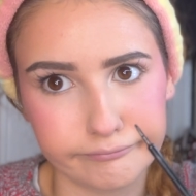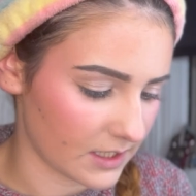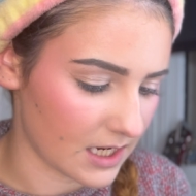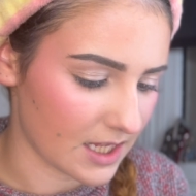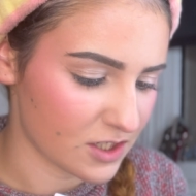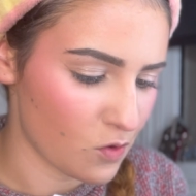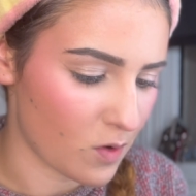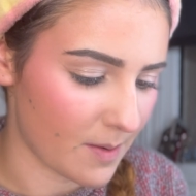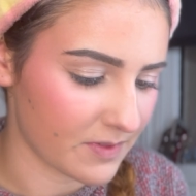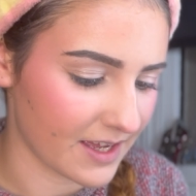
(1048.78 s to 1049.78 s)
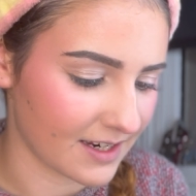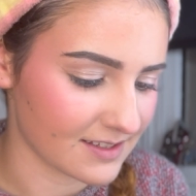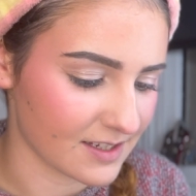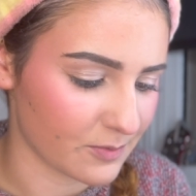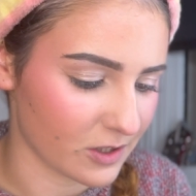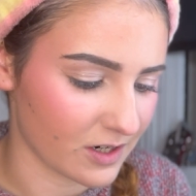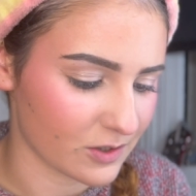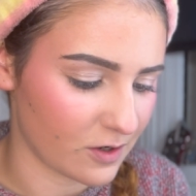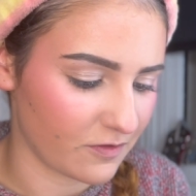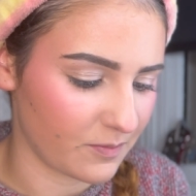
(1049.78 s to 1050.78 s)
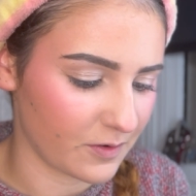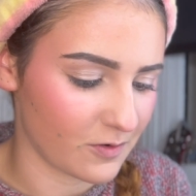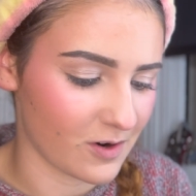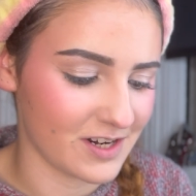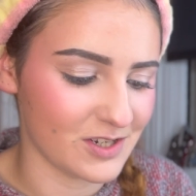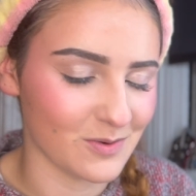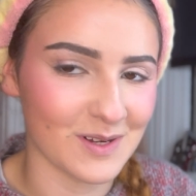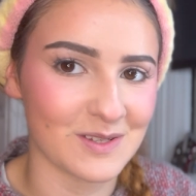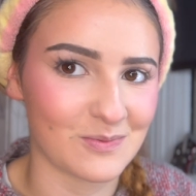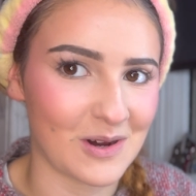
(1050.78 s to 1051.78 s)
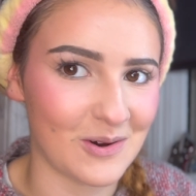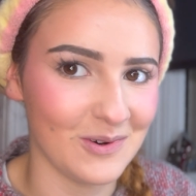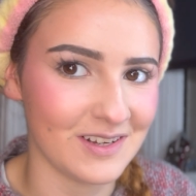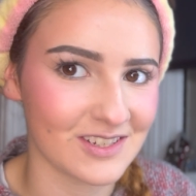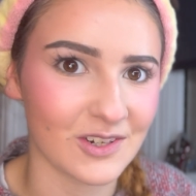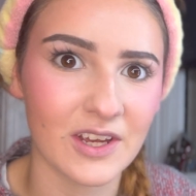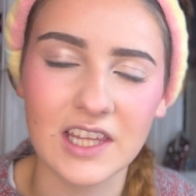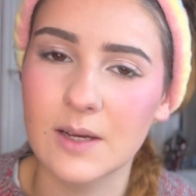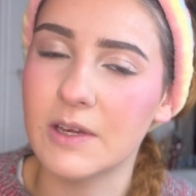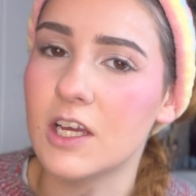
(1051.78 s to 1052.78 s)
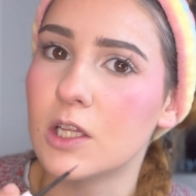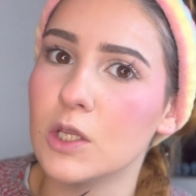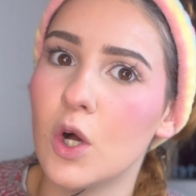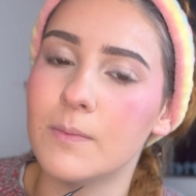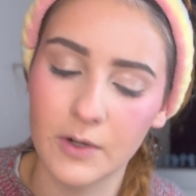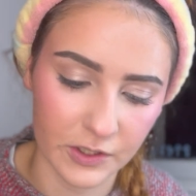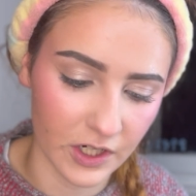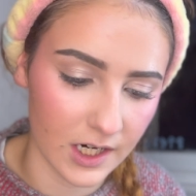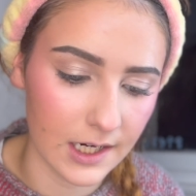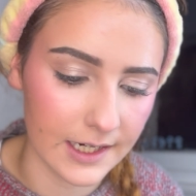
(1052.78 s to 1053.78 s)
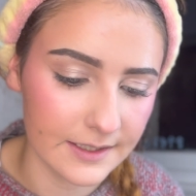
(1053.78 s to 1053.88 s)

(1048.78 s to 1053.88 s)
I like to wipe the excess product off before I do it as well, so you don't get like a big glob on your eye.